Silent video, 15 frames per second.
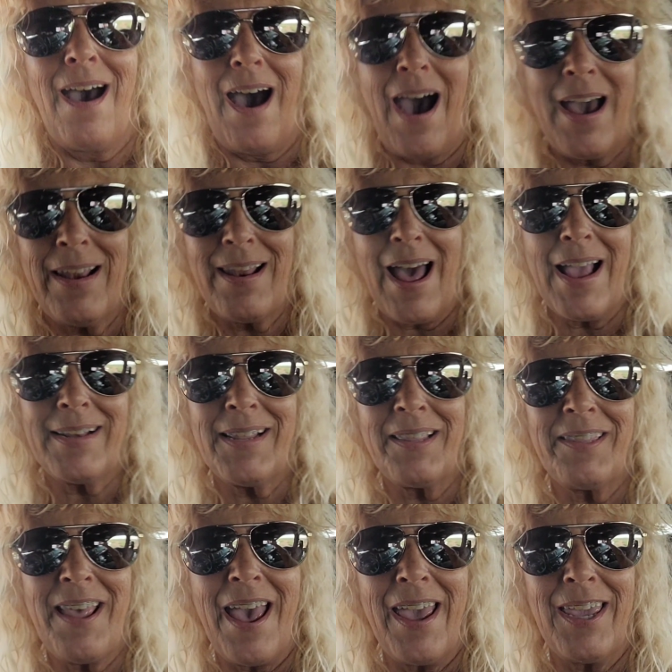I'd like to
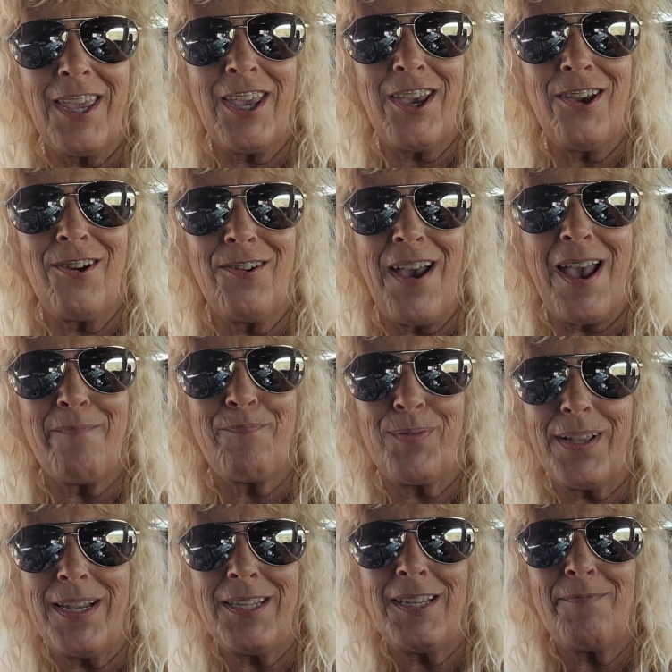thank you, and
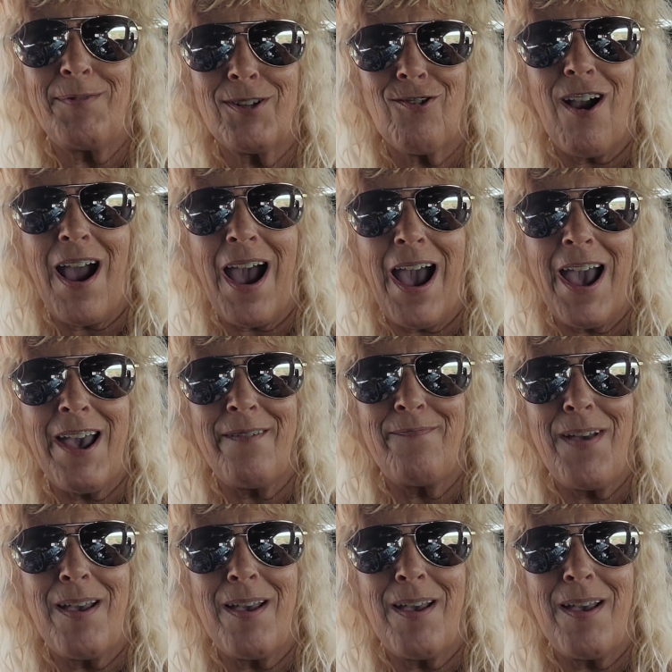please subscribe,